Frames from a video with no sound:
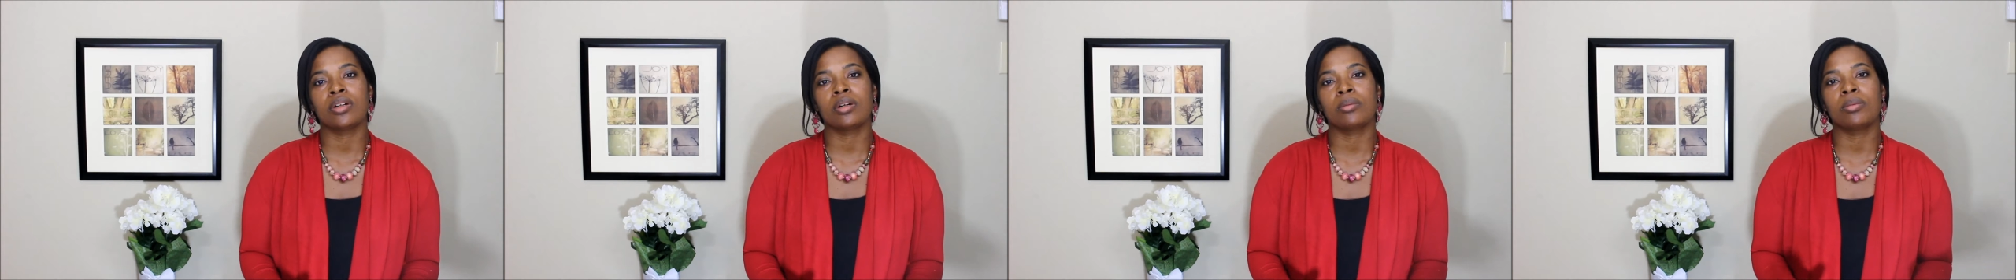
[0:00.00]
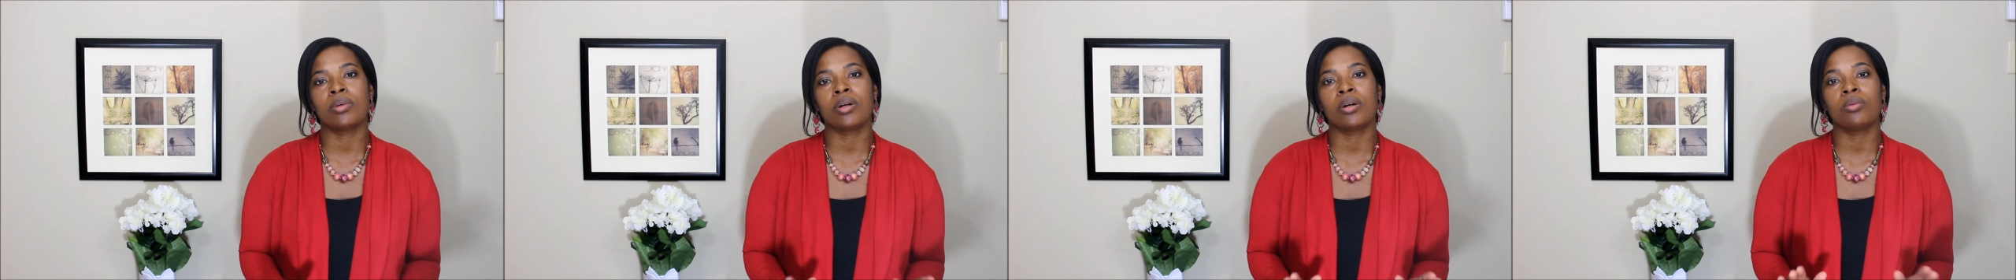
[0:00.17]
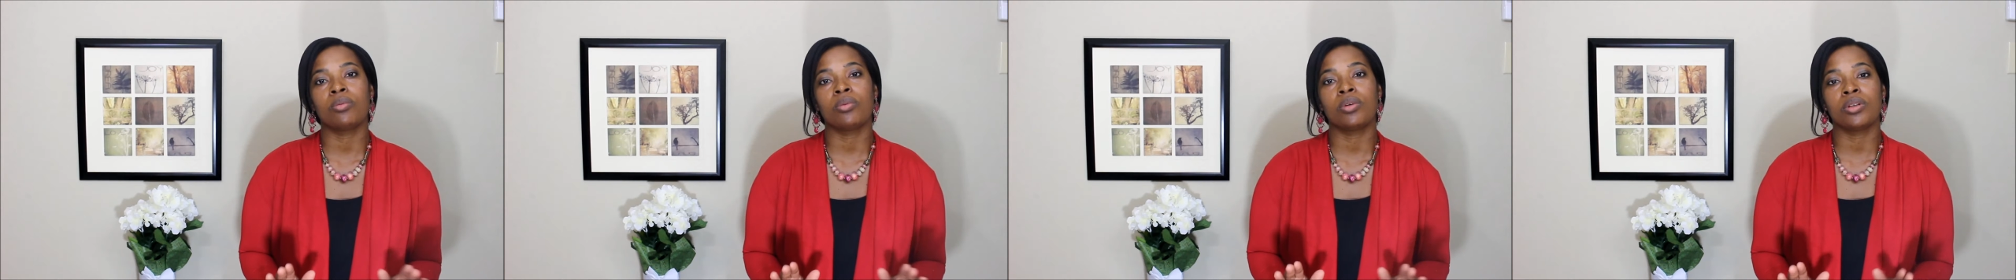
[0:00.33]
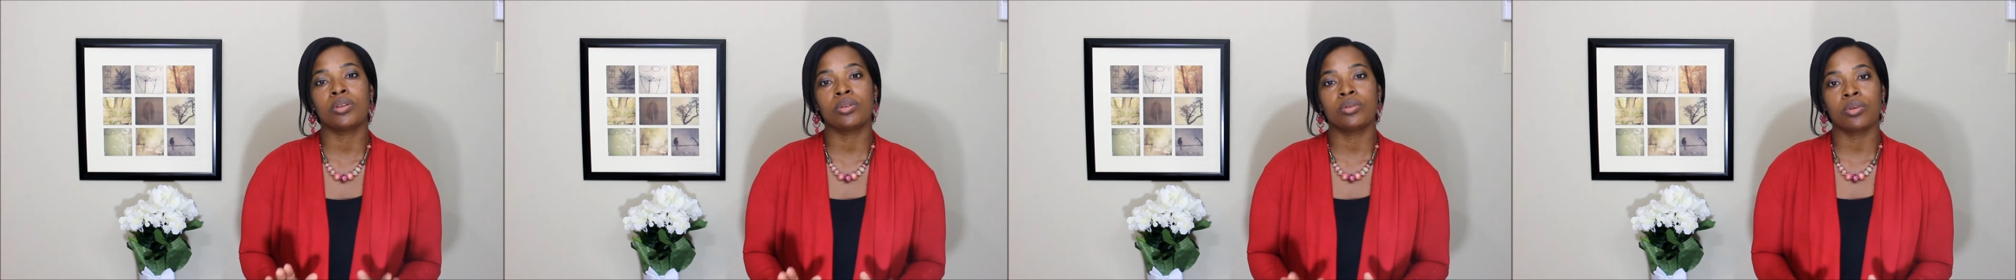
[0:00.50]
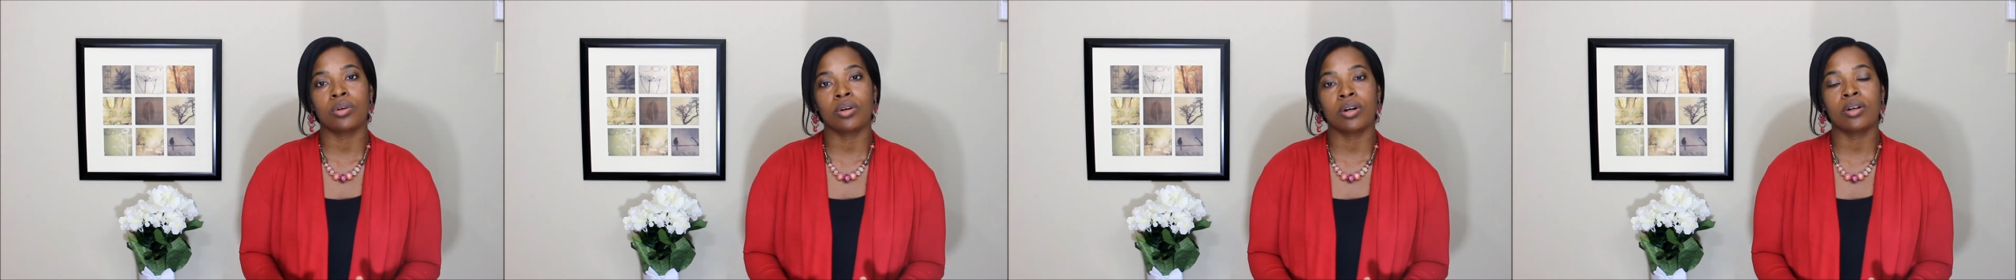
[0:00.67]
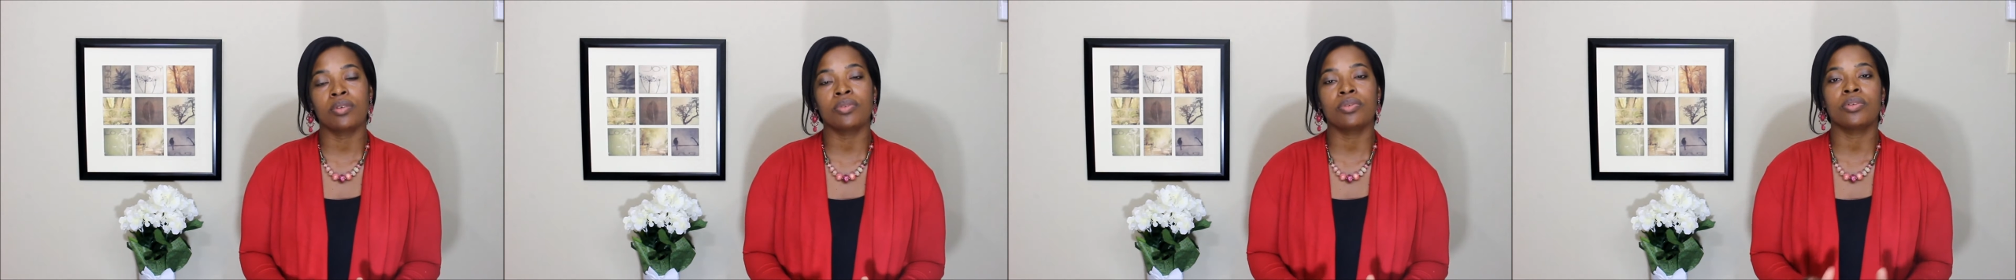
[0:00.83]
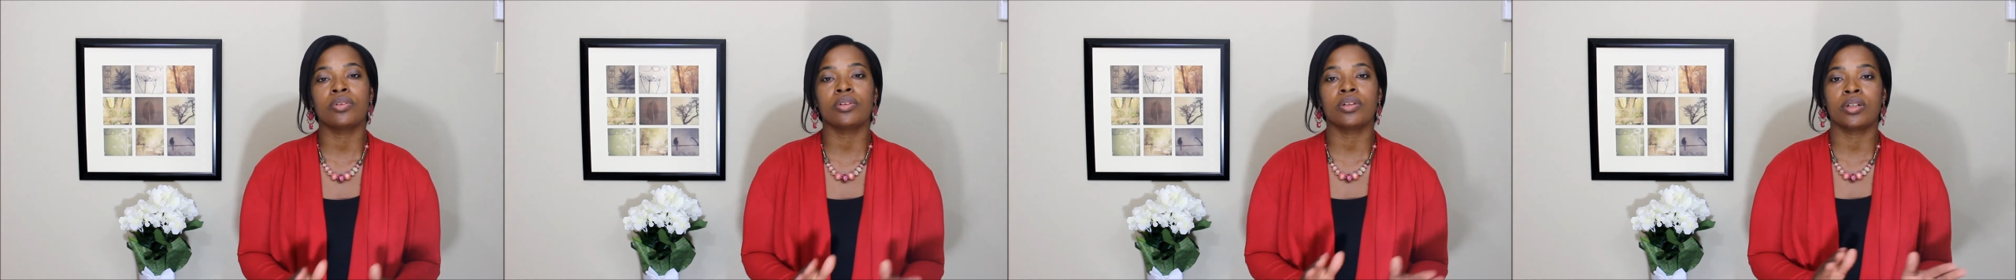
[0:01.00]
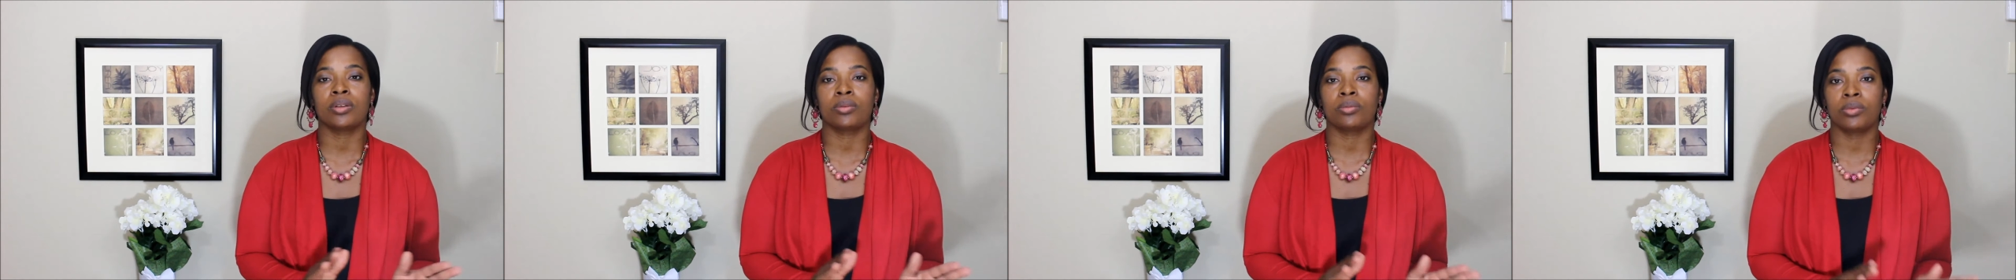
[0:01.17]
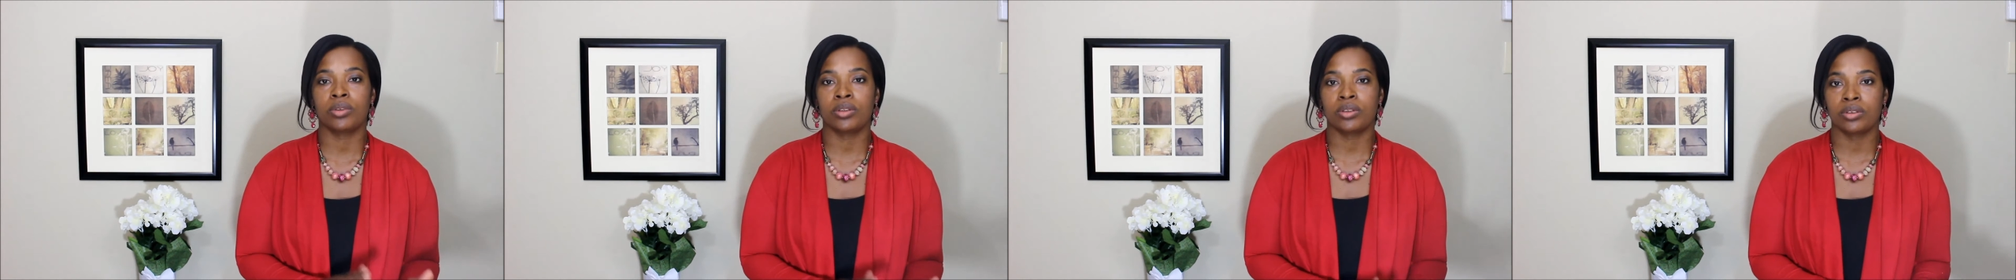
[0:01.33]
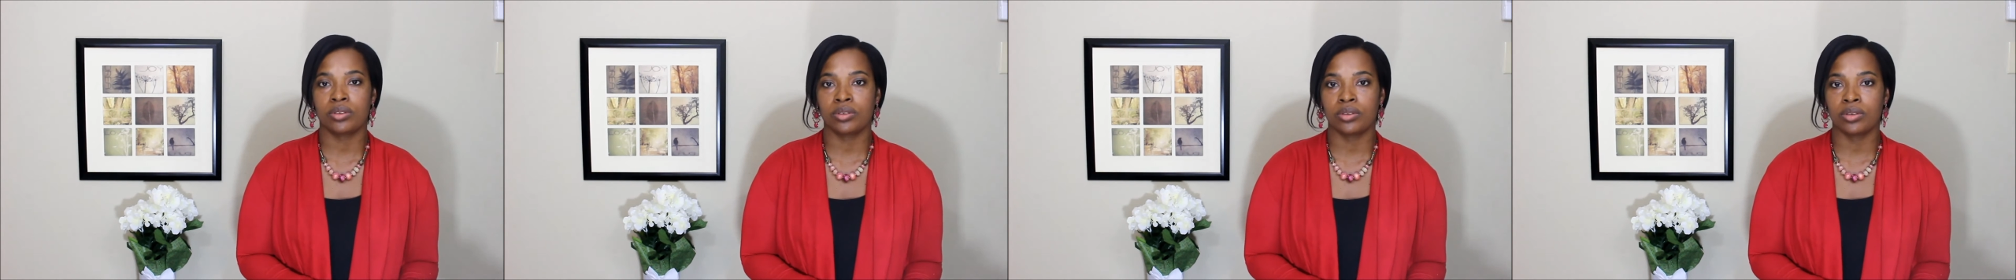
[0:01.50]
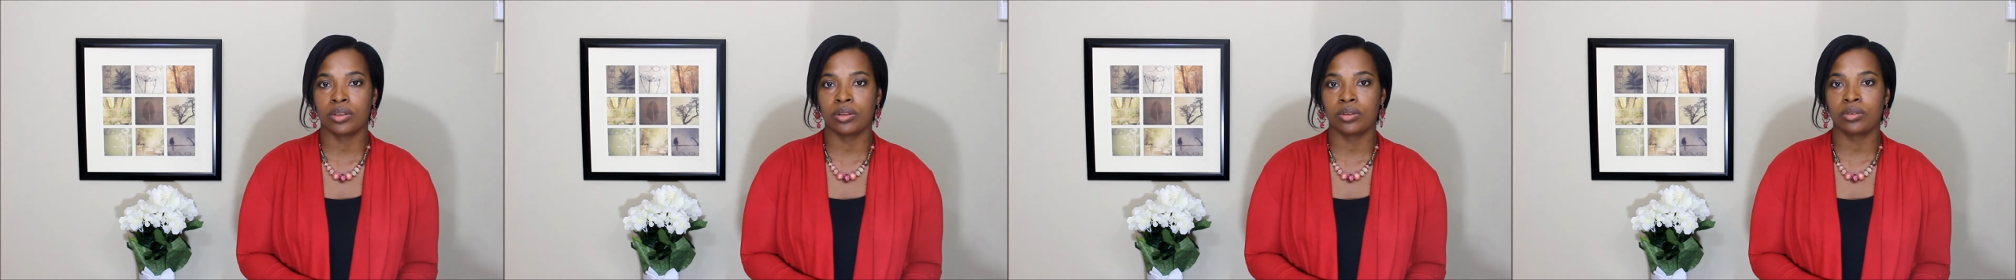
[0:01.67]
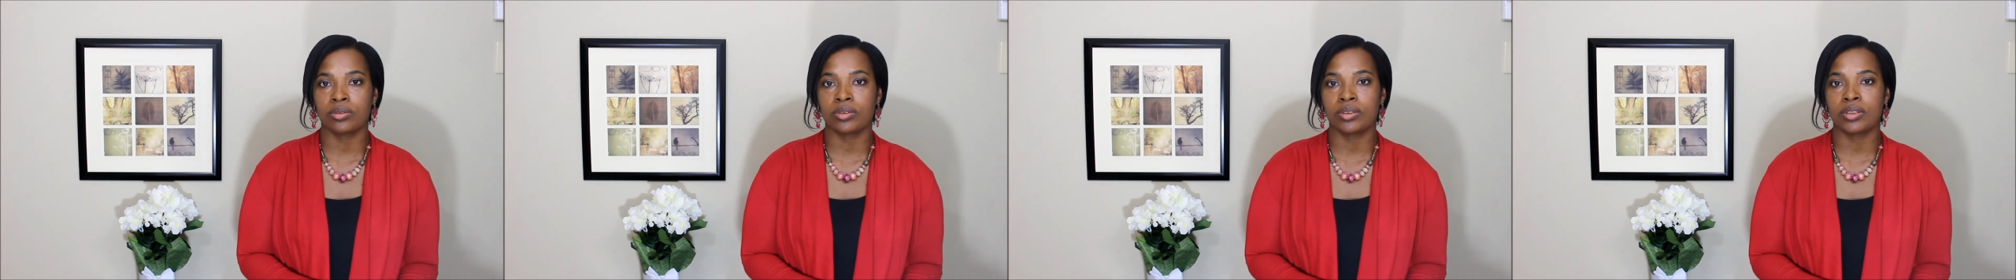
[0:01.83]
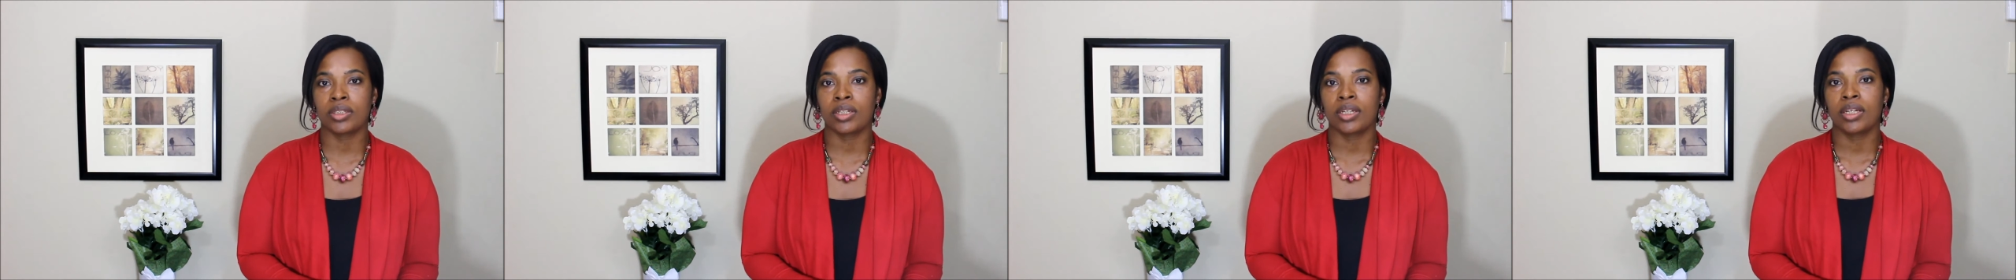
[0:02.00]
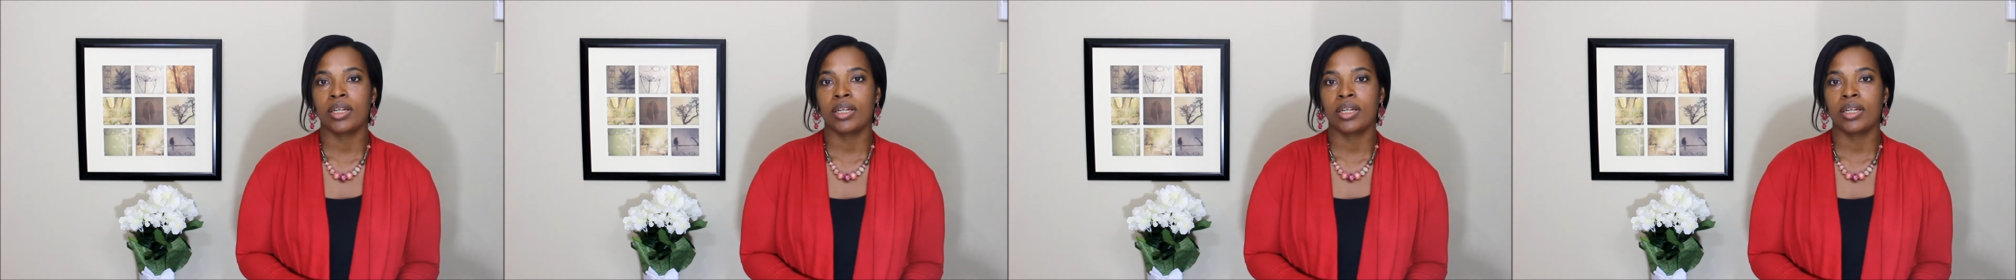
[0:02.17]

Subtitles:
about what you offer and what you don't.